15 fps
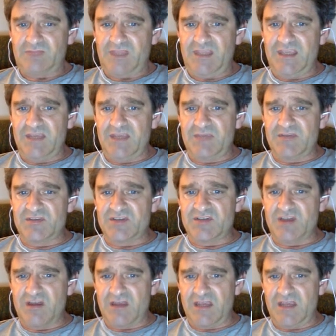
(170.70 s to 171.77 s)
He had
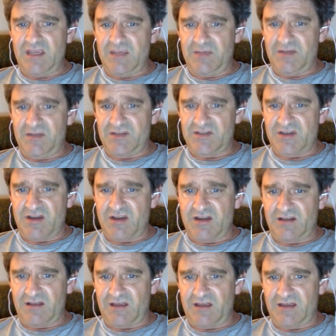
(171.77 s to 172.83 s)
been a
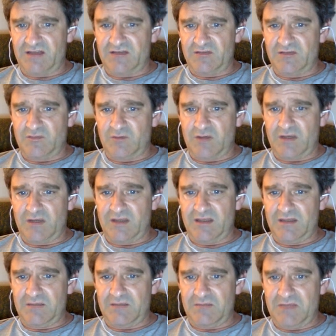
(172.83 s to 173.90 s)
shining light to what
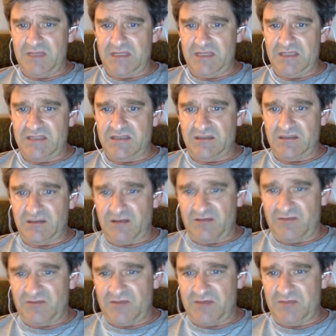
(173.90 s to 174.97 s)
it means to
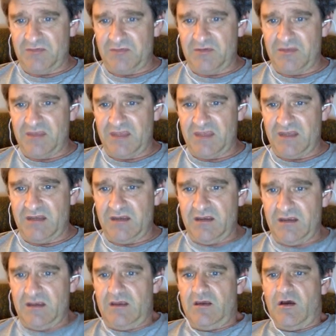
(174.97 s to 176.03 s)
love people, and then
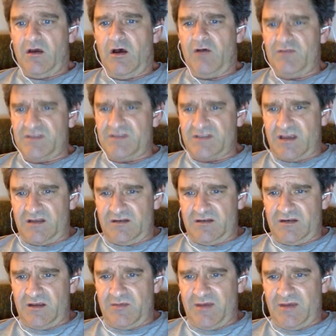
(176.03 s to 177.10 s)
all of a
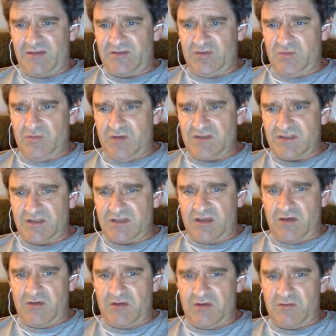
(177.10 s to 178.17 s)
sudden, about 2 months
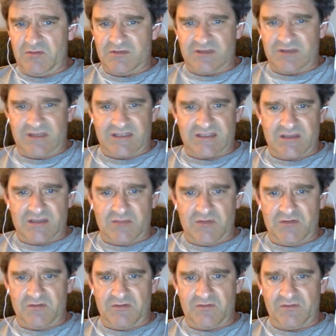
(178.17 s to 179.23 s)
ago, it was like
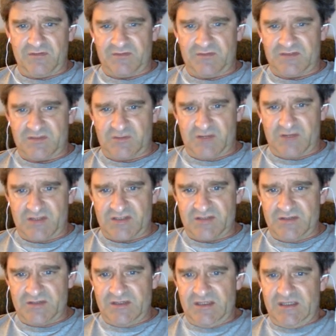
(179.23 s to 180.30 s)
someone flipped a switch.
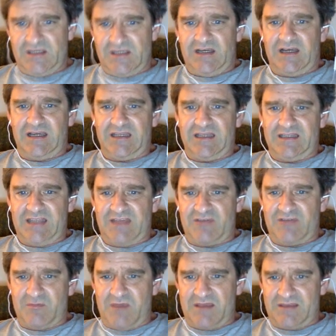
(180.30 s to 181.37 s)
I had
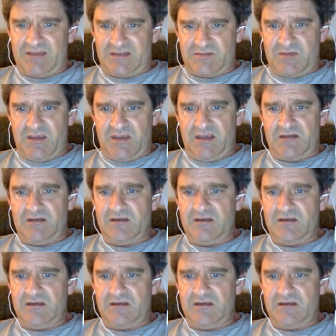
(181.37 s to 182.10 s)
never met this man,